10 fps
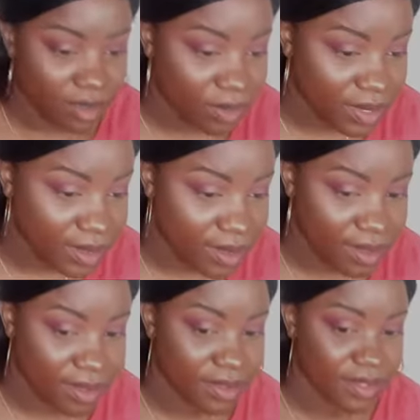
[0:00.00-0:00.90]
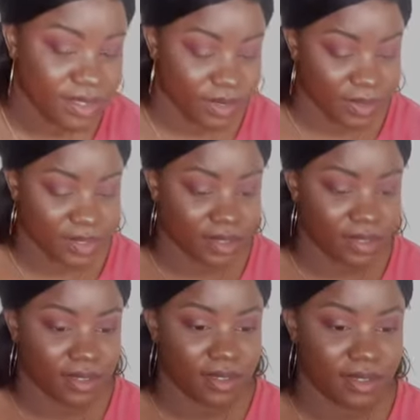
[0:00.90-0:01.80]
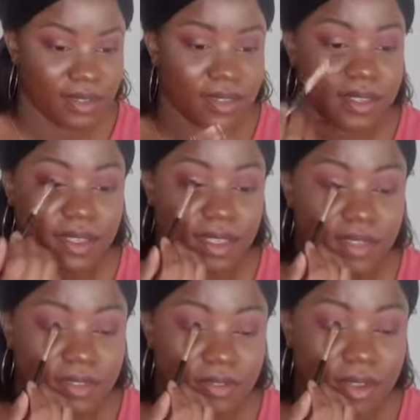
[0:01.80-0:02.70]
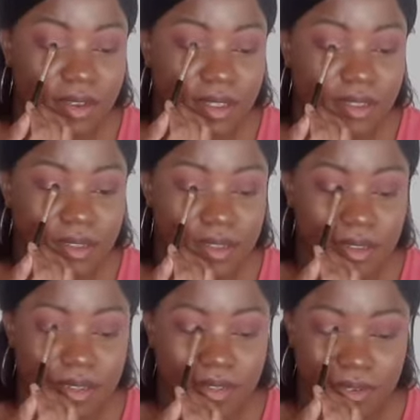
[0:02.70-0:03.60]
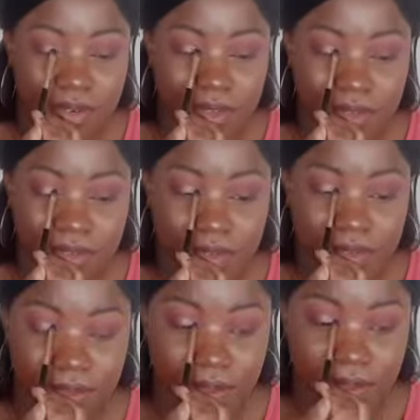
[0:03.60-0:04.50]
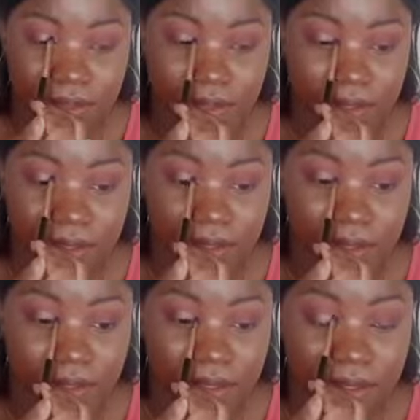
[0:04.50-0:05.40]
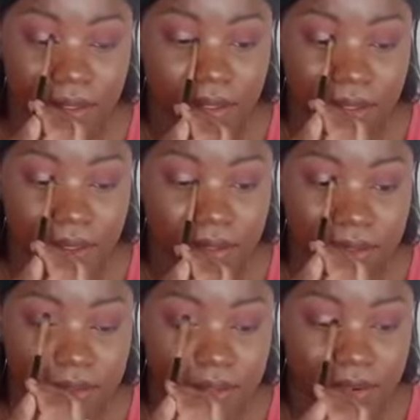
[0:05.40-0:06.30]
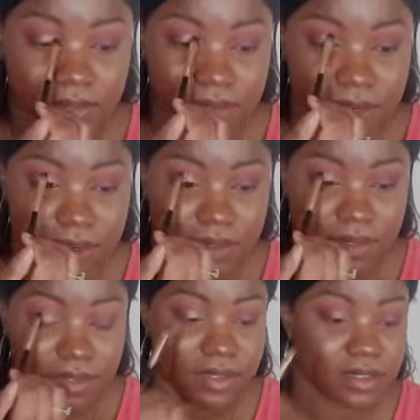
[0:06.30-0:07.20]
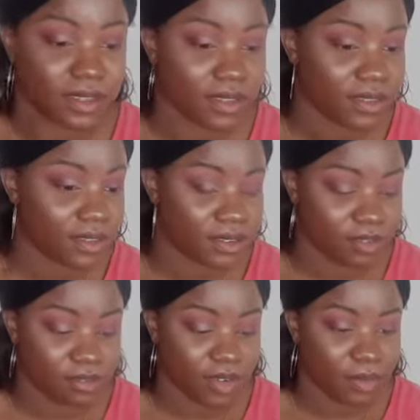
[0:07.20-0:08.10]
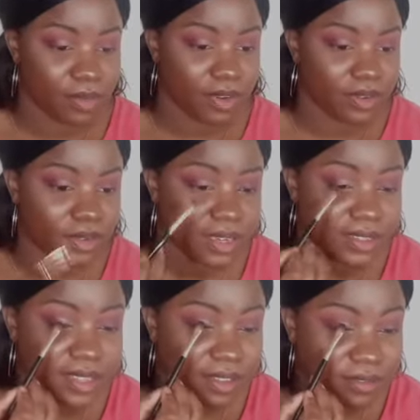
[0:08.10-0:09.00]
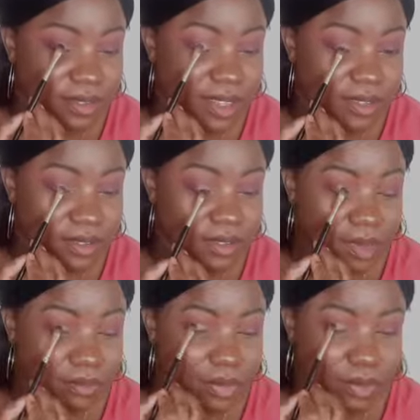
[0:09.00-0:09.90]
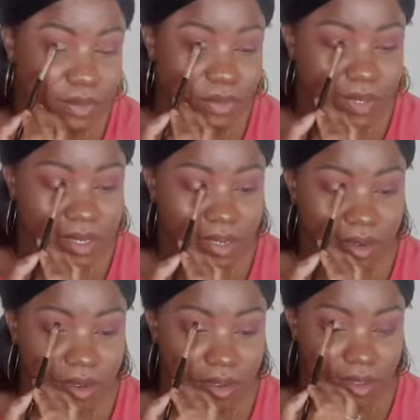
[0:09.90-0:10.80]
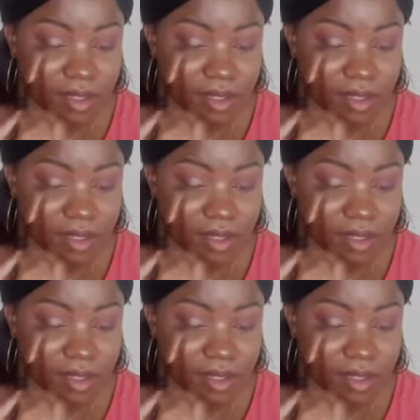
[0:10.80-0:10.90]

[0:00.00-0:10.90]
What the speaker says: Okay, so it's very glittery. It's like a glitter finish. It's like very pretty though. It has like flecks of like blue in it.